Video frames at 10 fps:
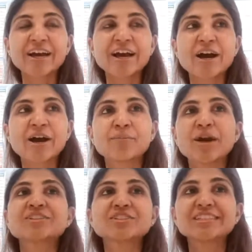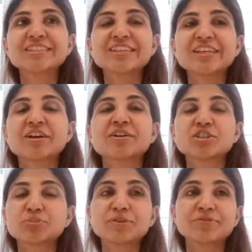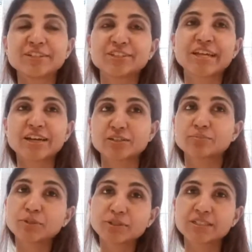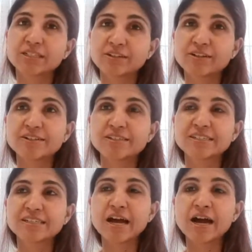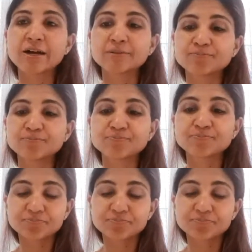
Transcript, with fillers: Um, and just, you know, I'd just be reaching out to books a lot. Um,